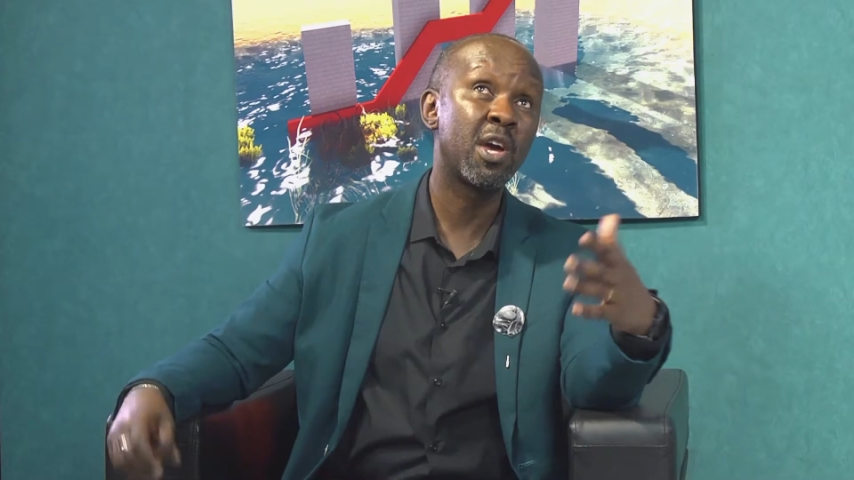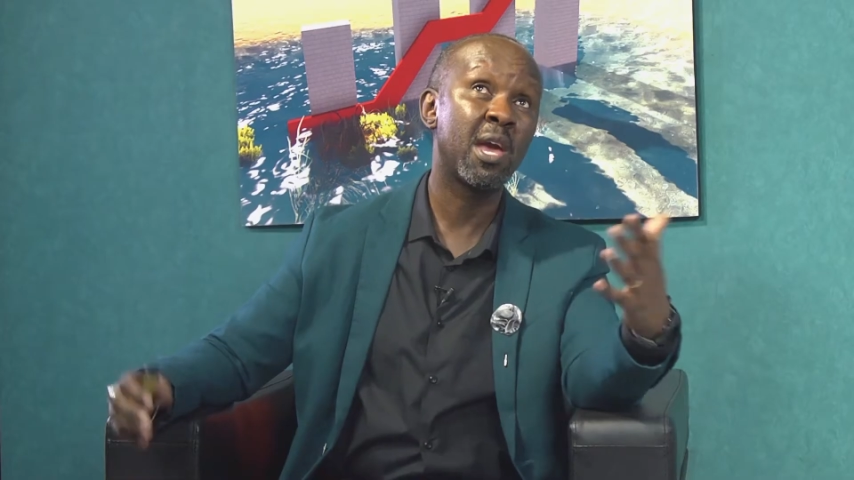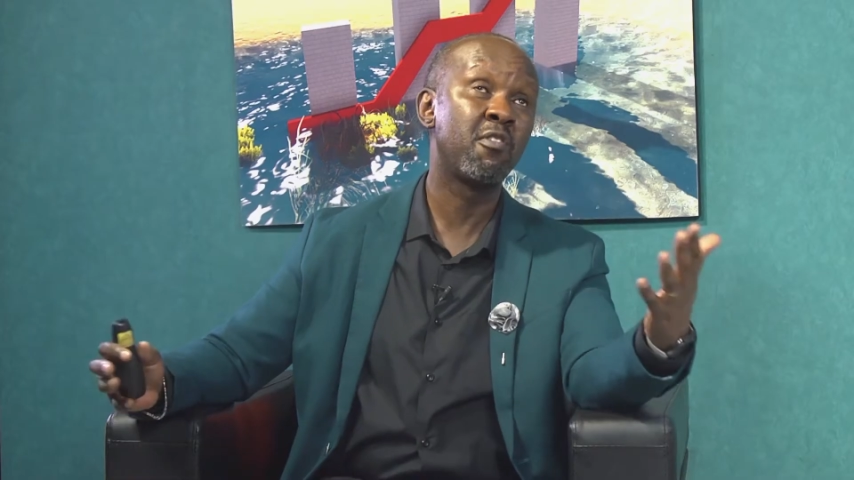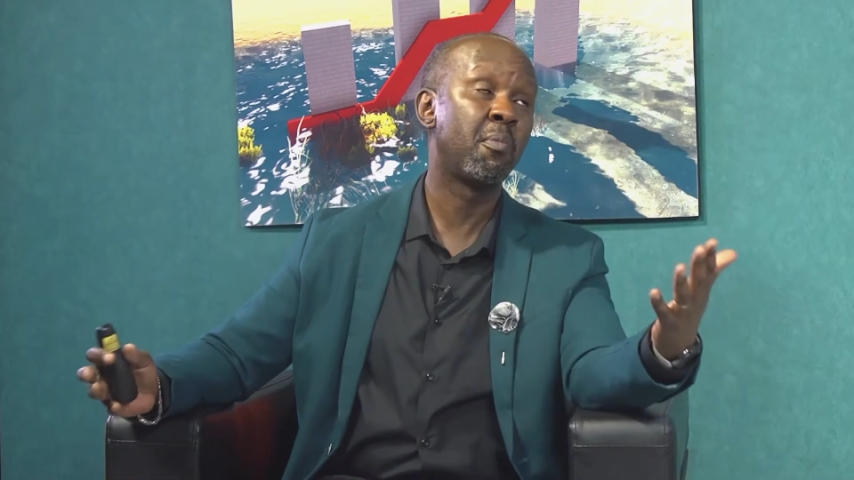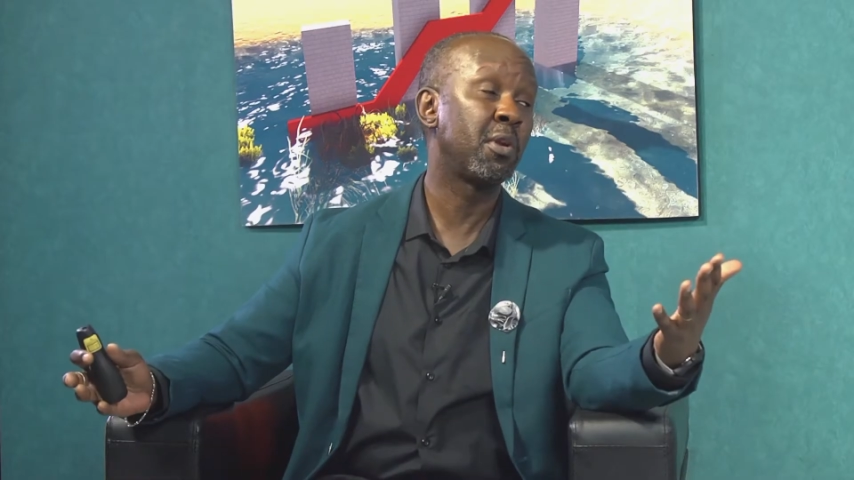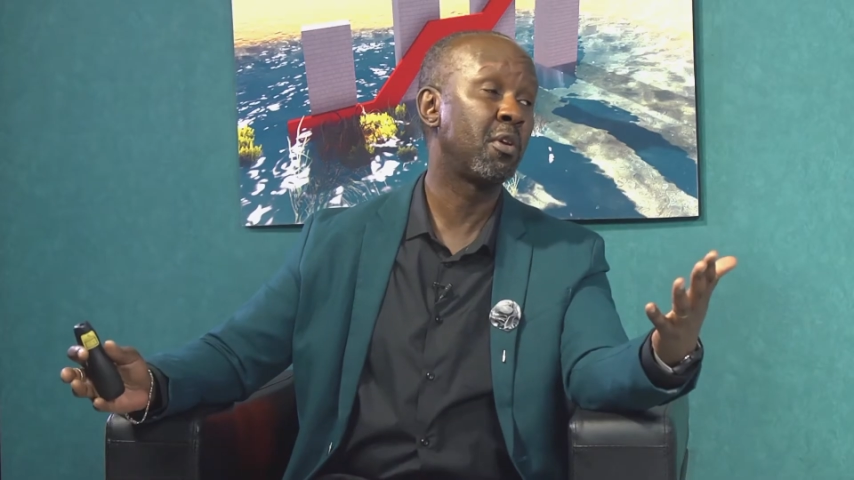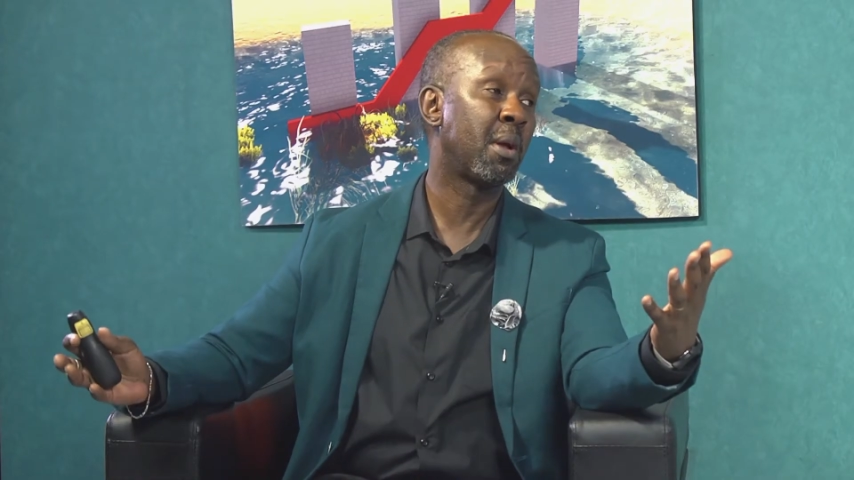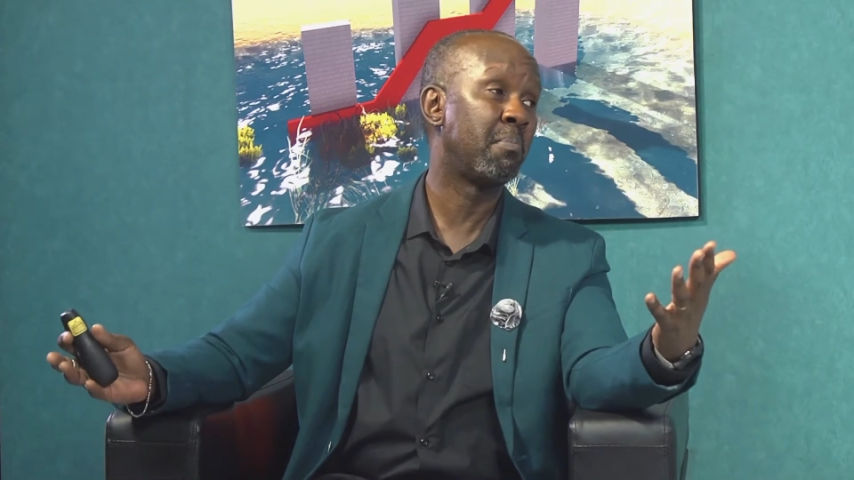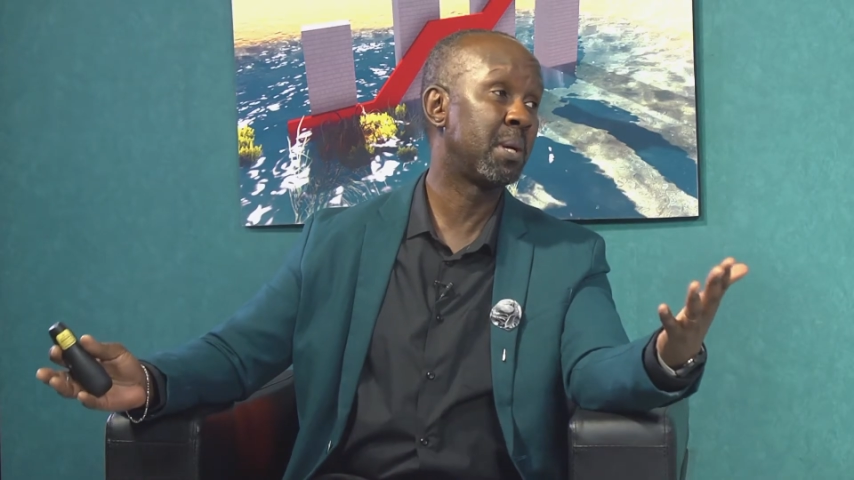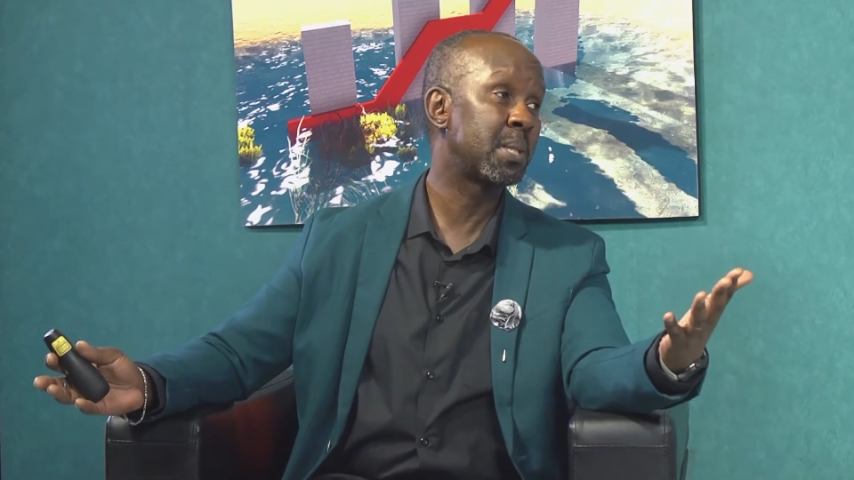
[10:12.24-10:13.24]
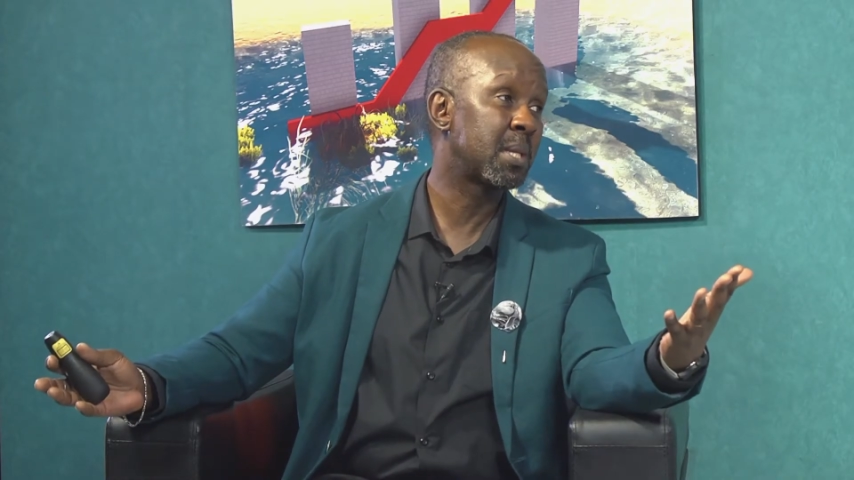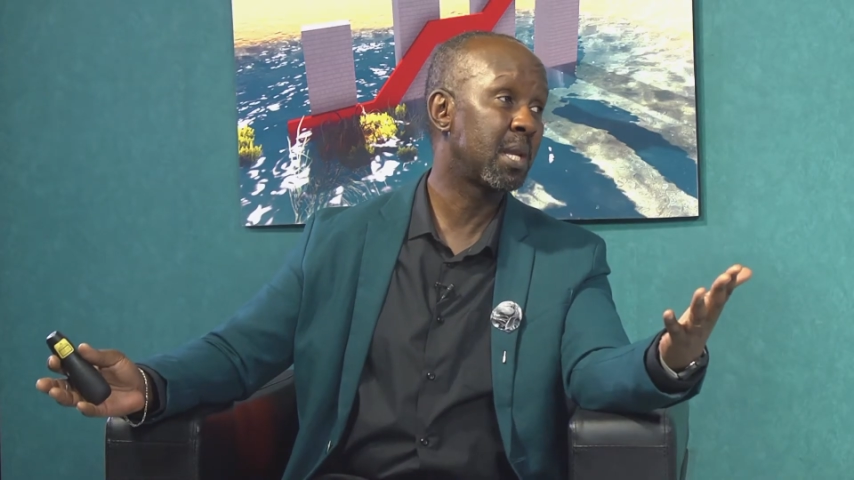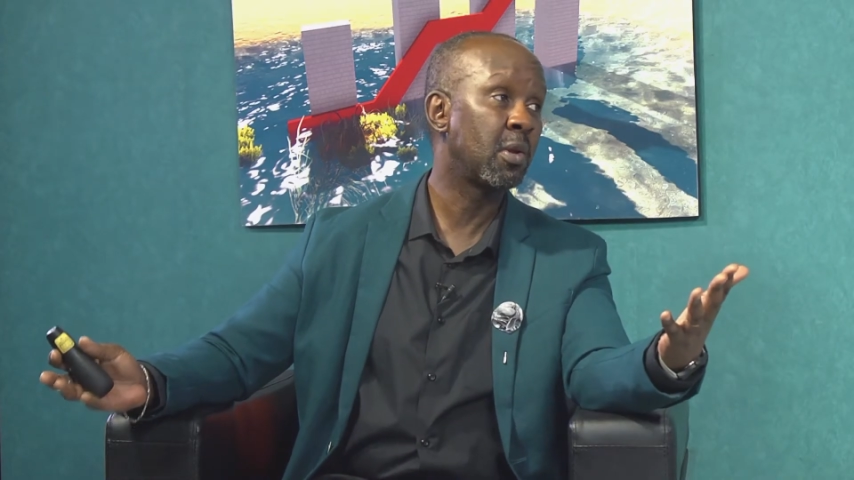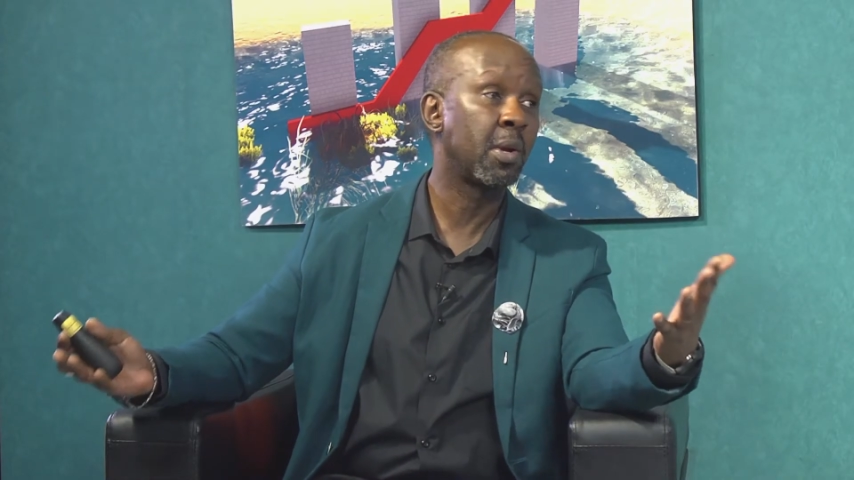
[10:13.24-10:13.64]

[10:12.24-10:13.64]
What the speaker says: care if you put it on a big screen,